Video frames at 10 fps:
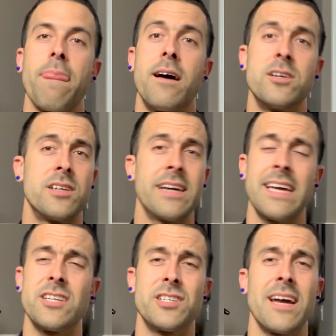
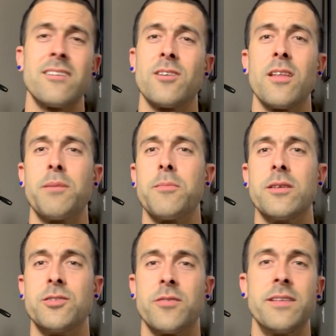Again, shout out to all the people
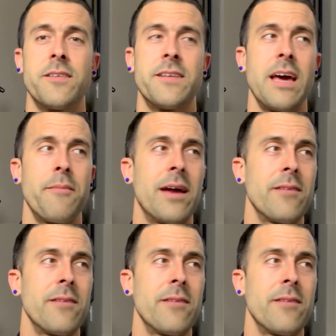that joined the other day, man.